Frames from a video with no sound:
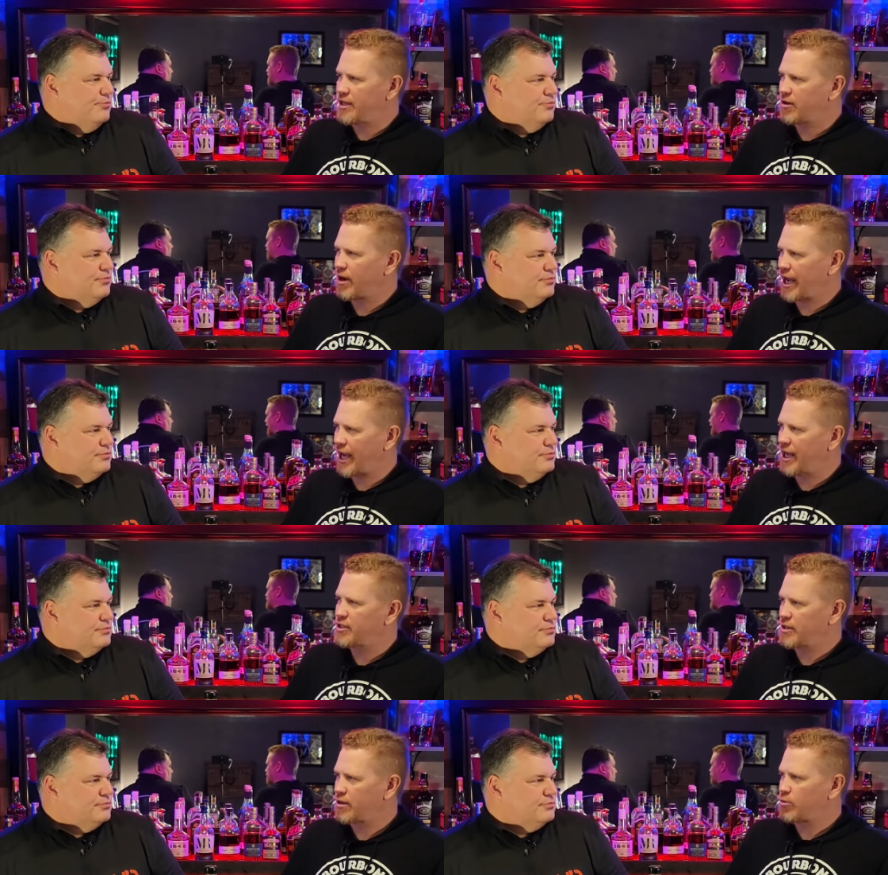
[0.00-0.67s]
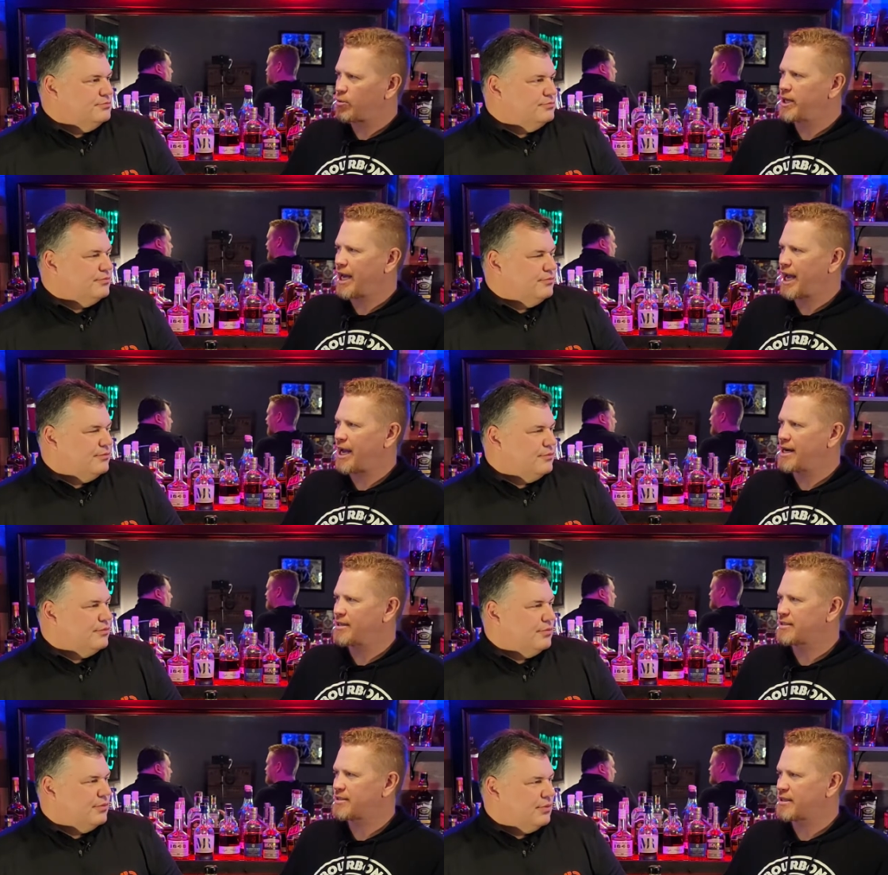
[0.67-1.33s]
Speaker 1: year age in three
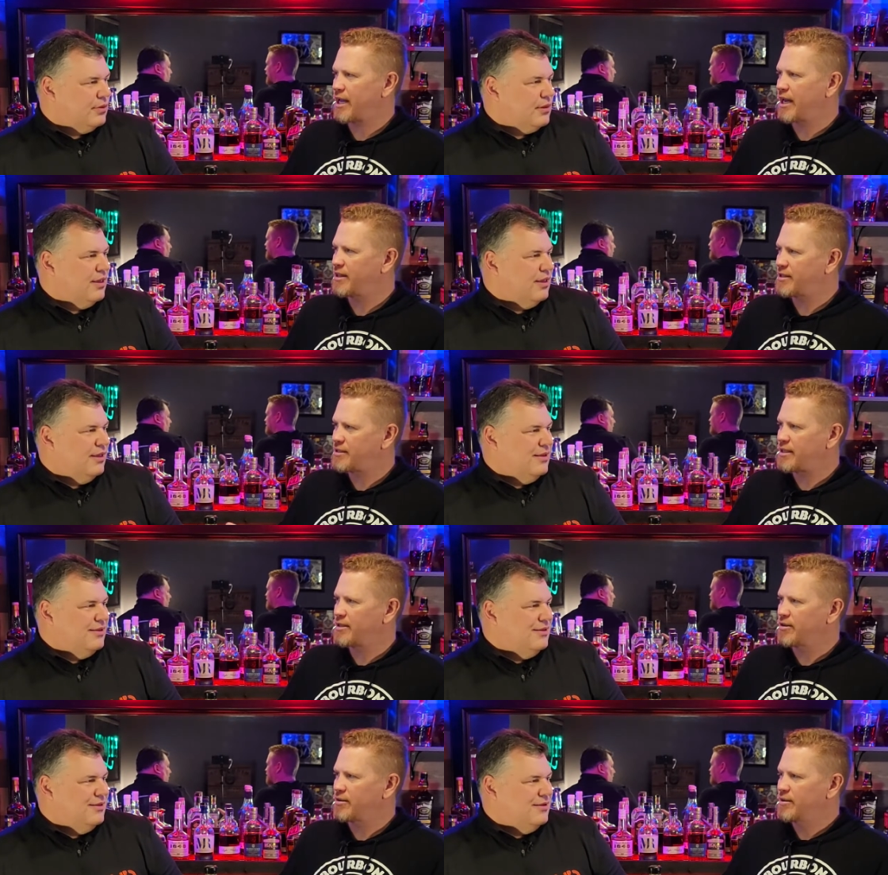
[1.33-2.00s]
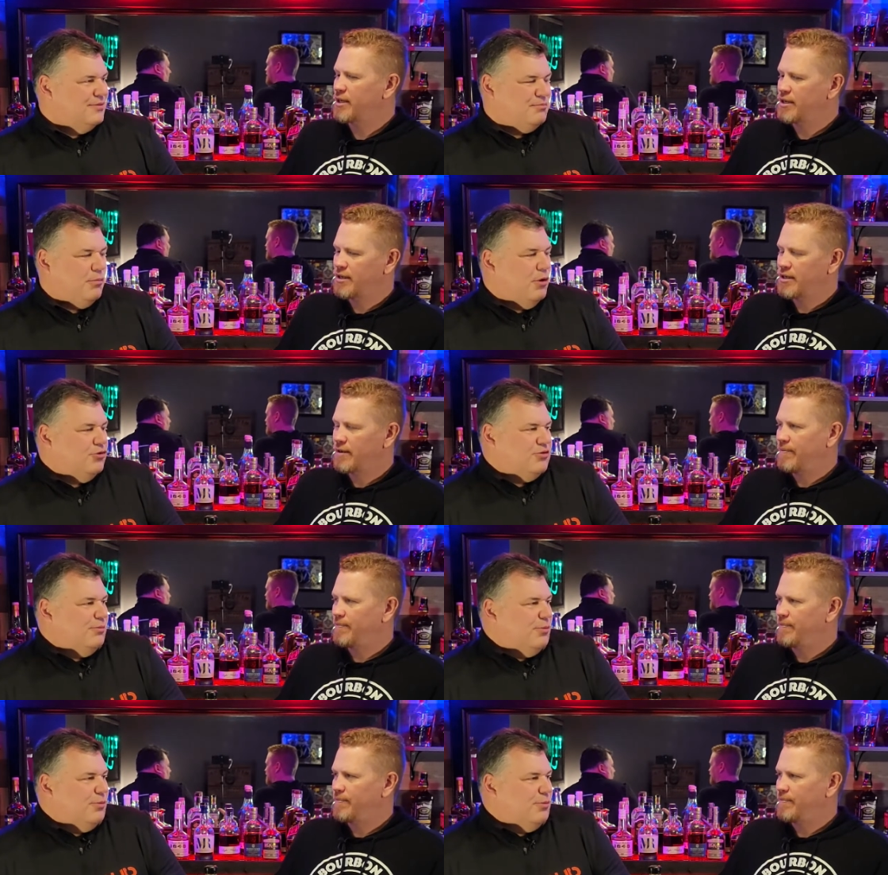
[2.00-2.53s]
casks, and it's still malted